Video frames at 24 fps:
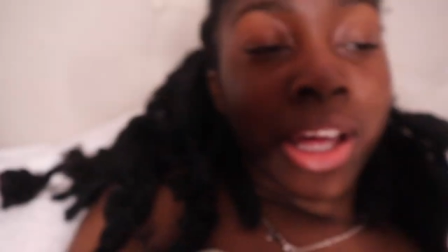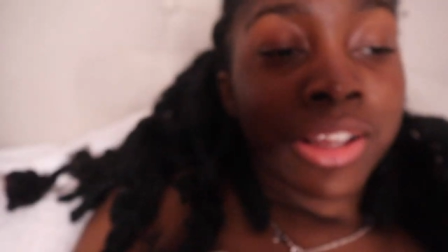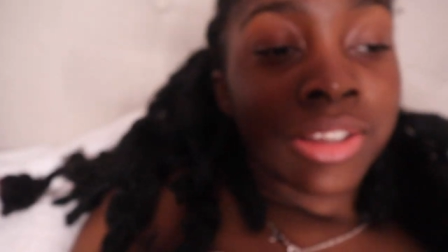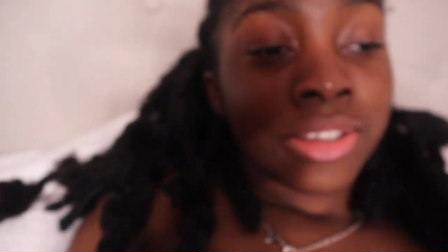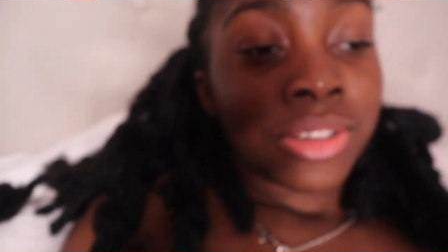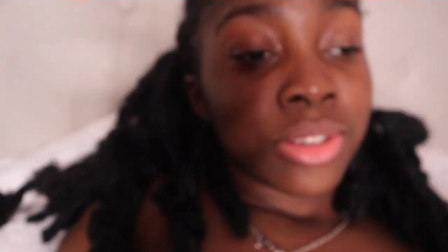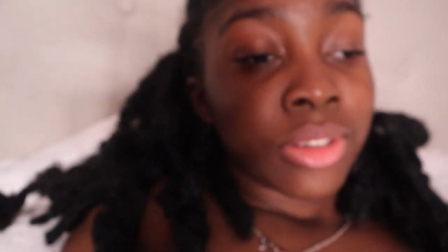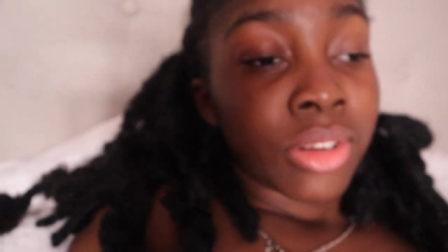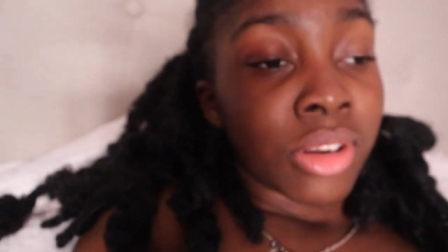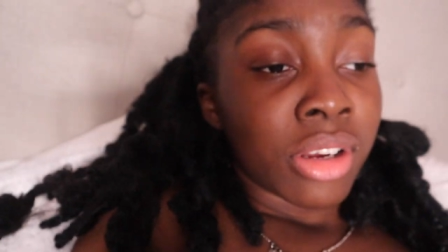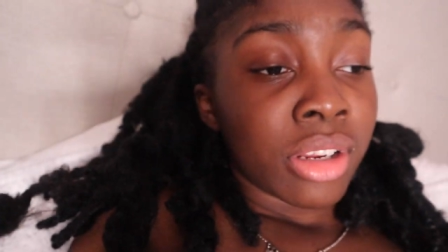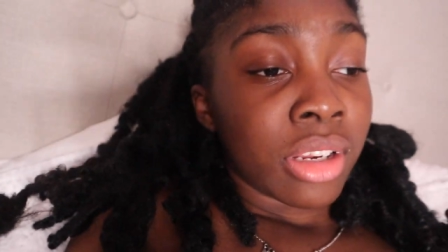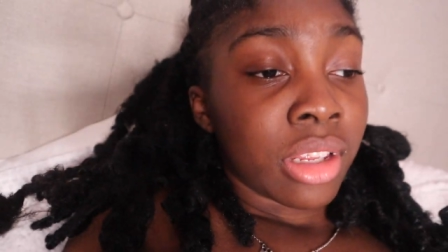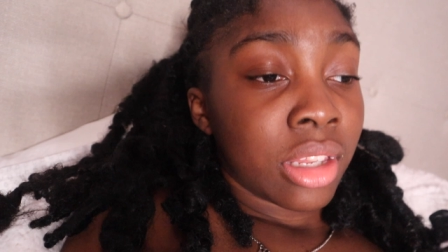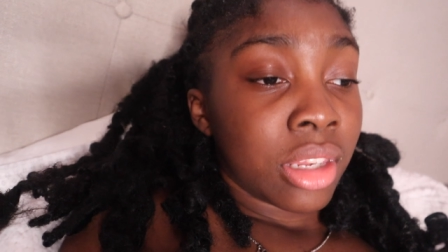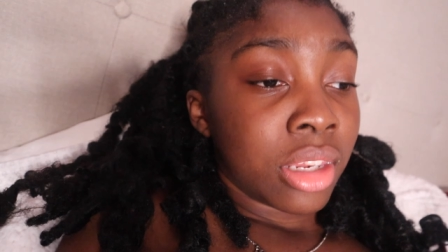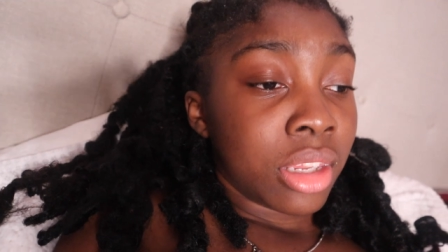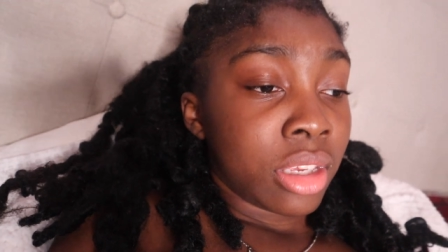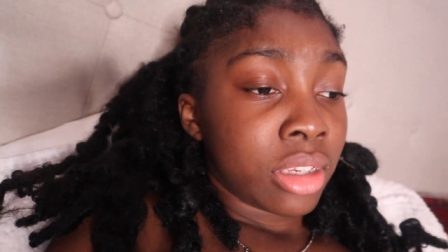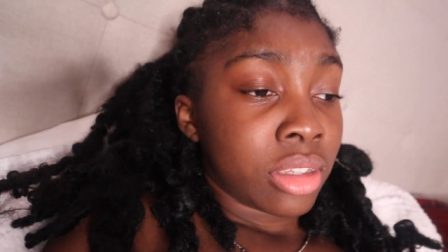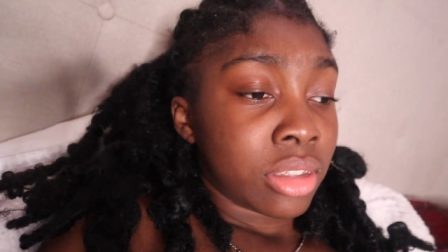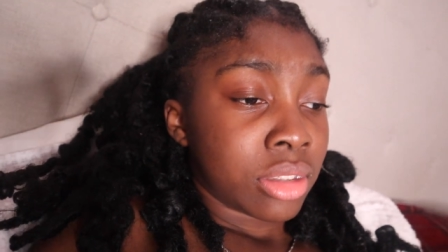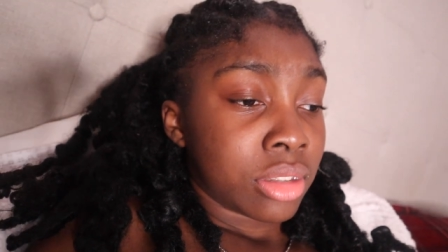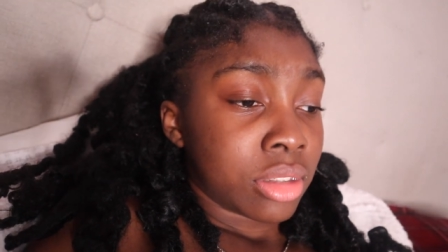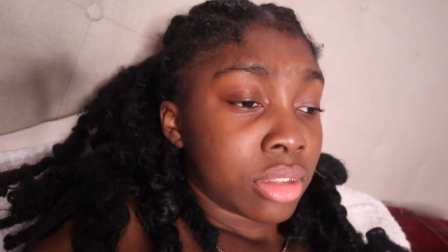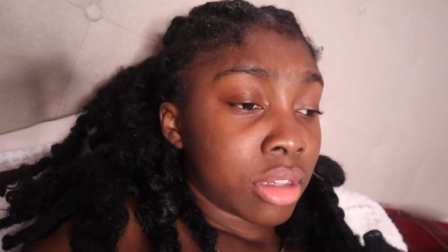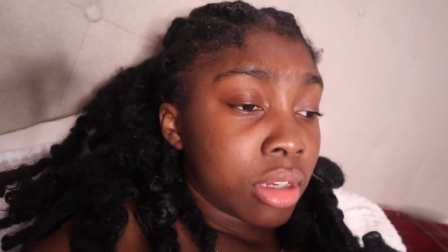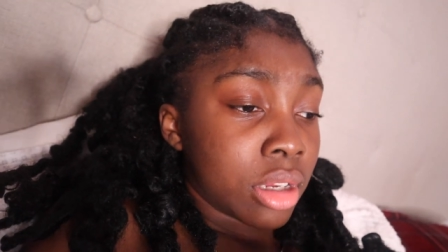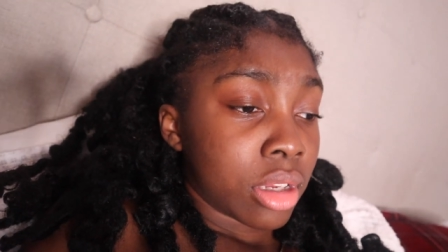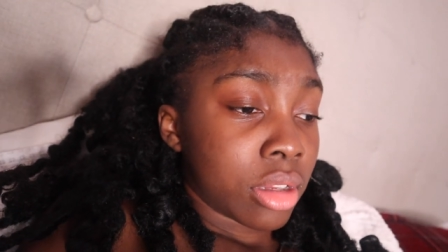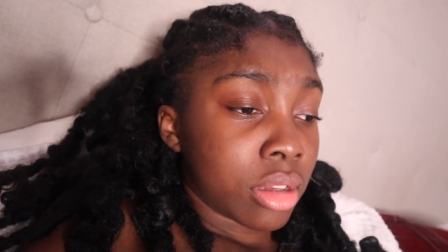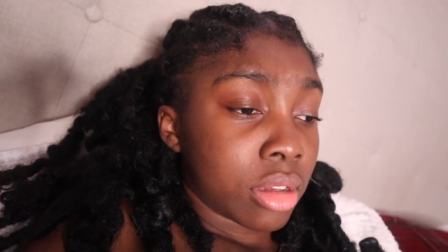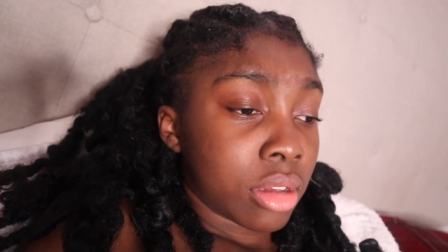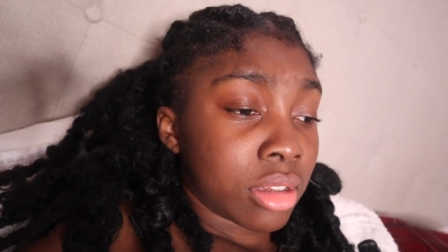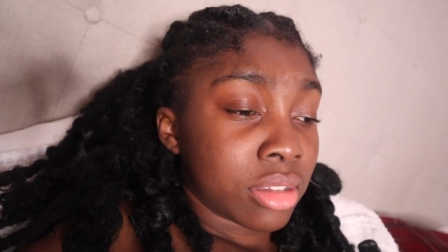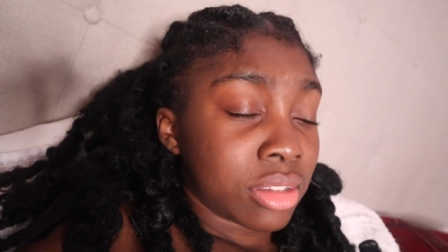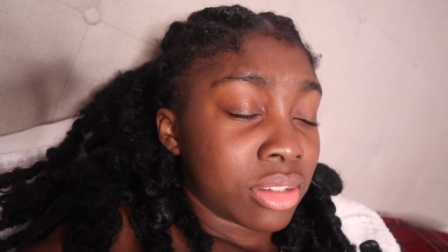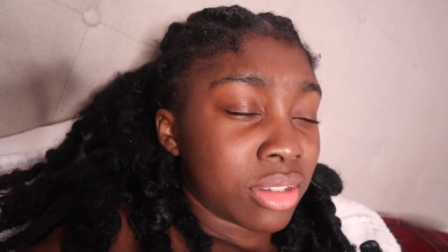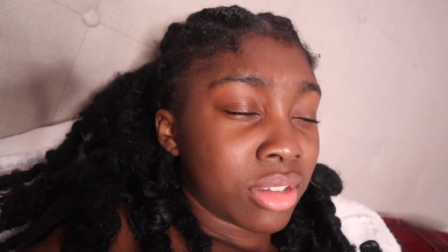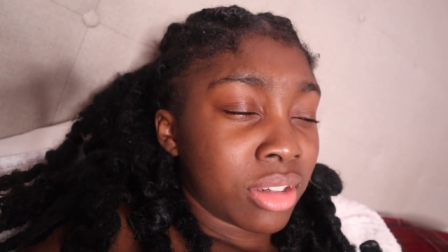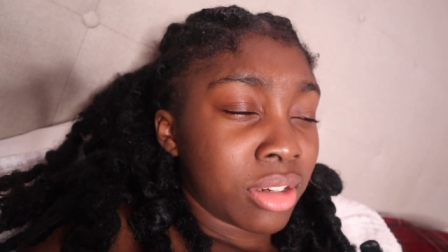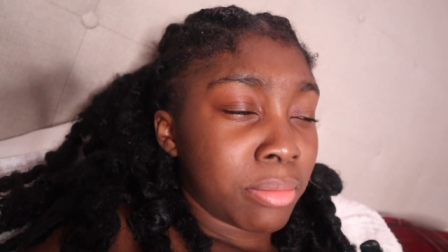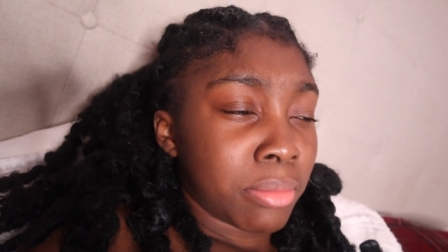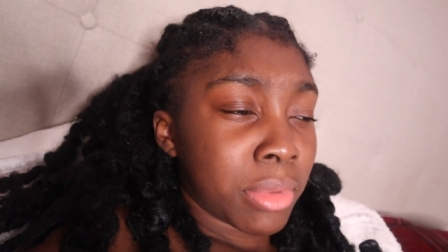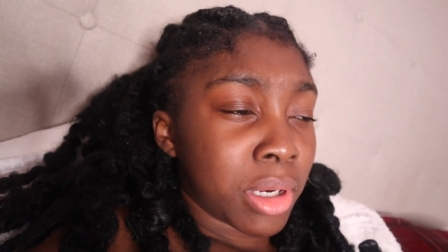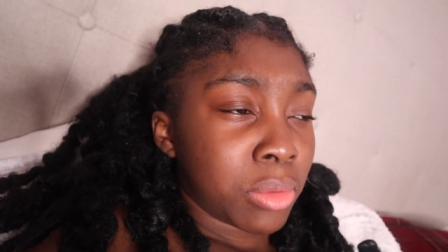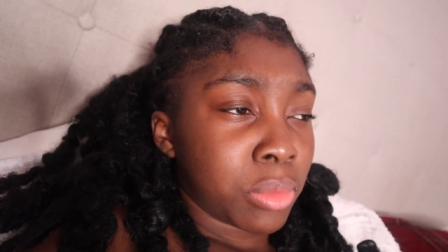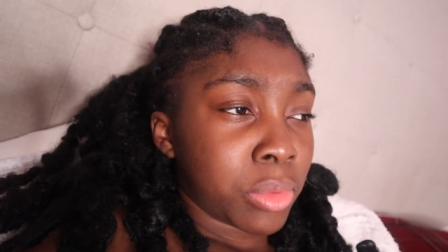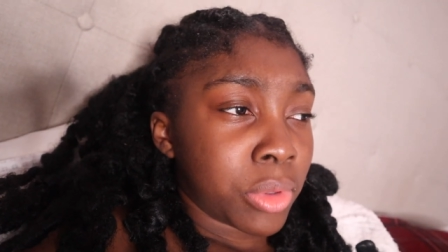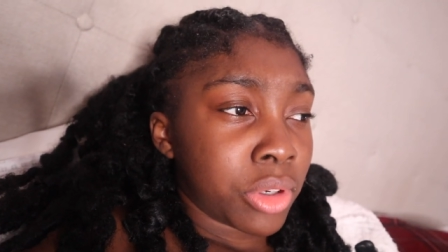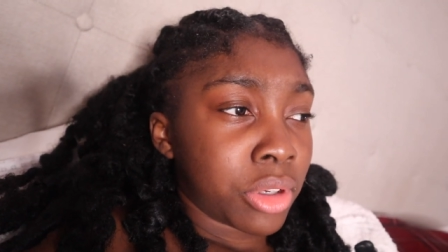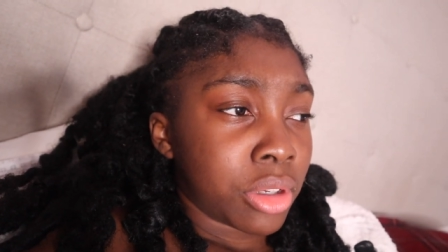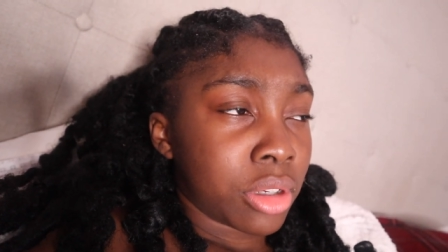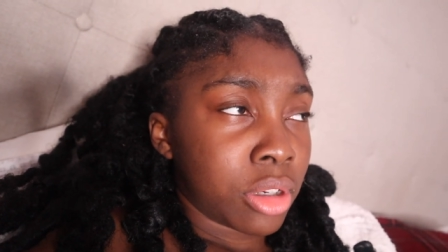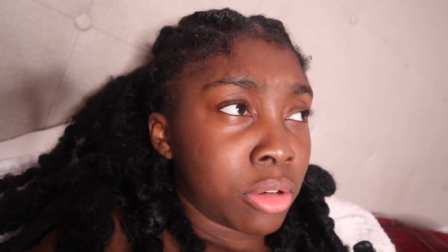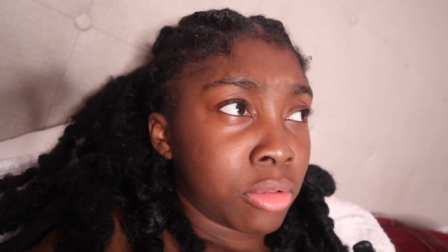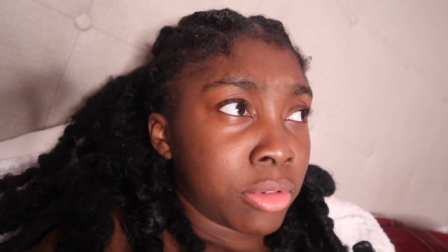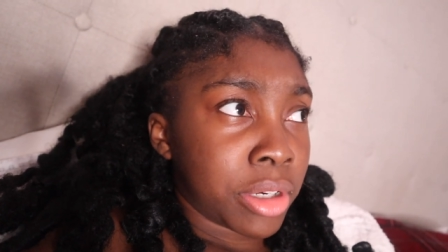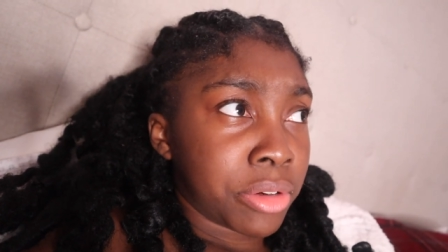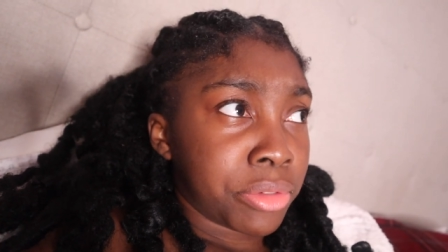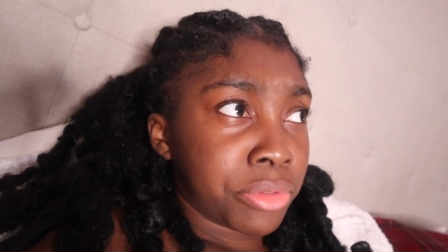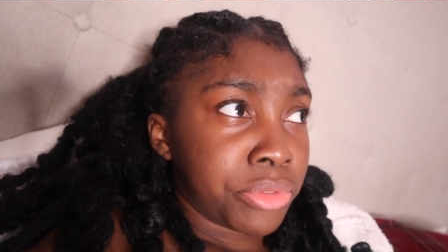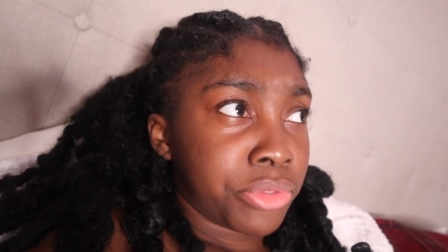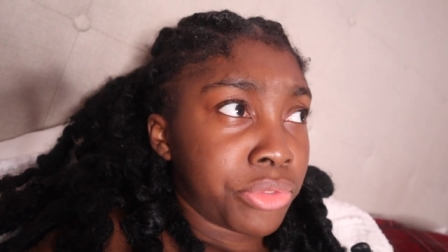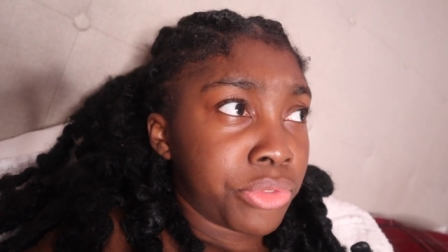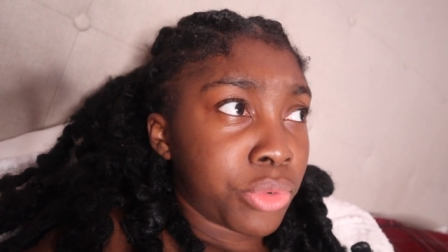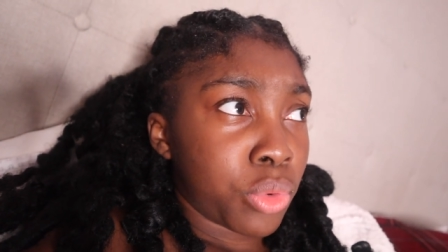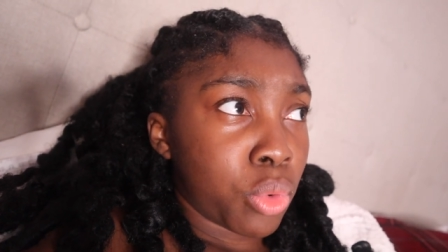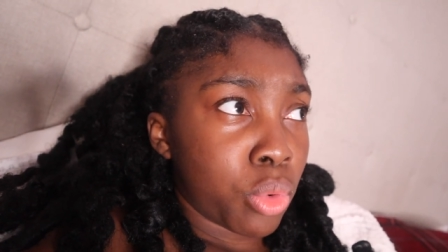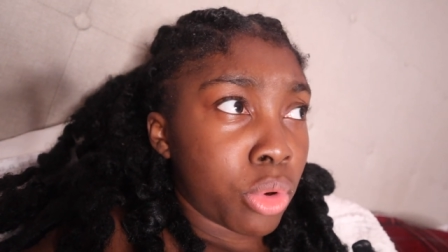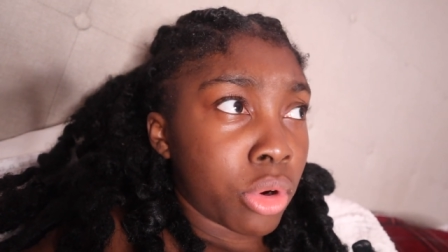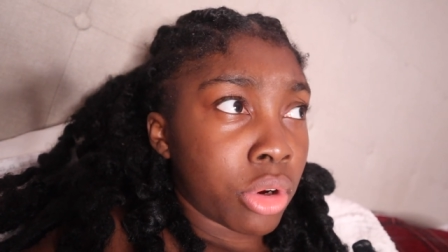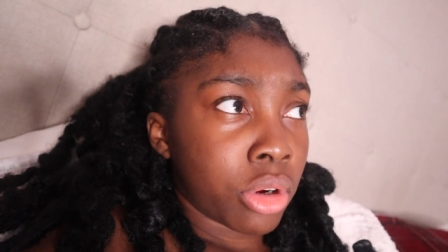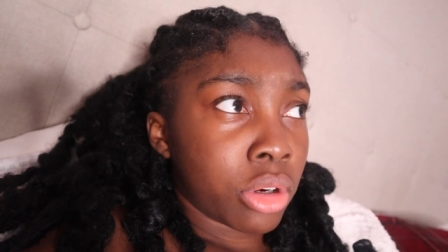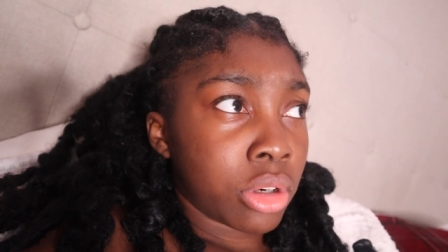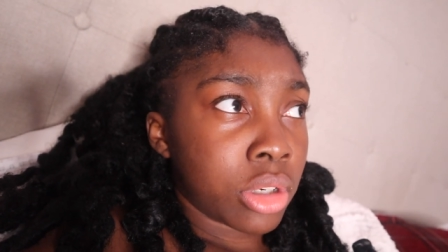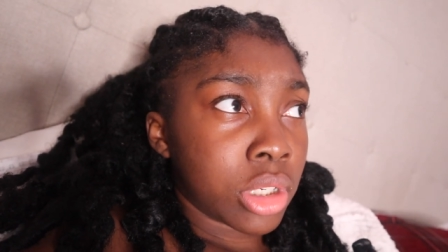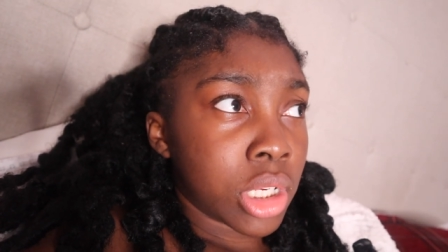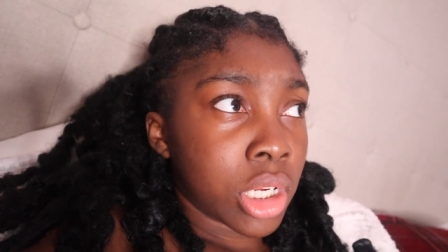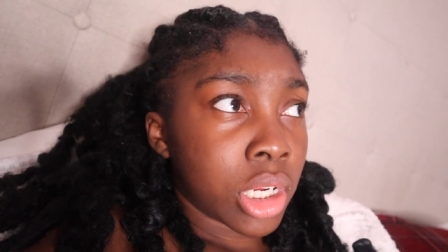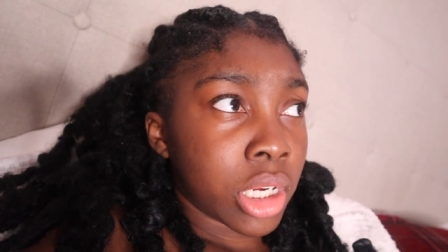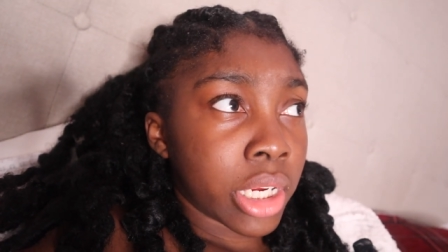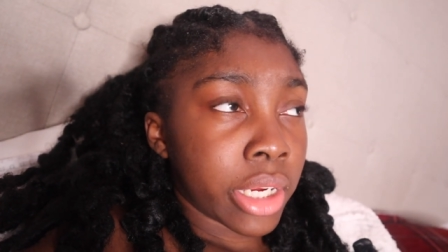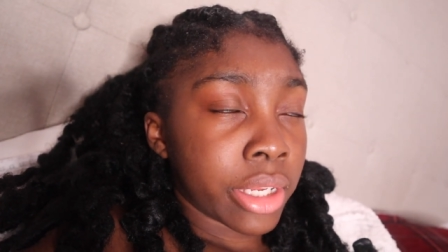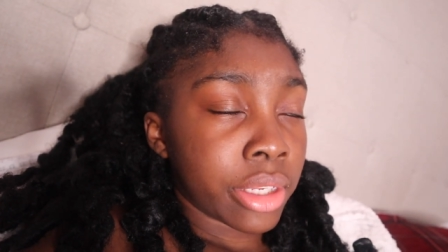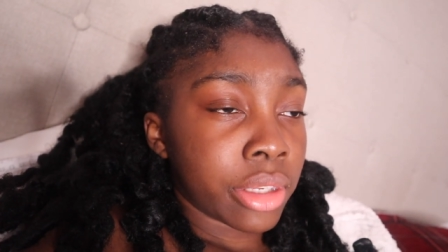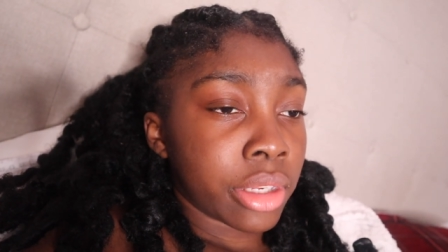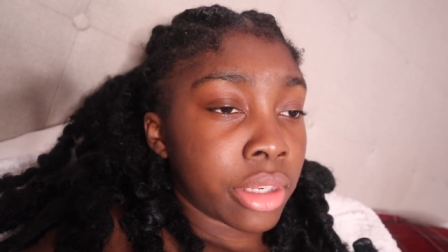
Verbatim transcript: I started this, started my work around 4 o'clock, I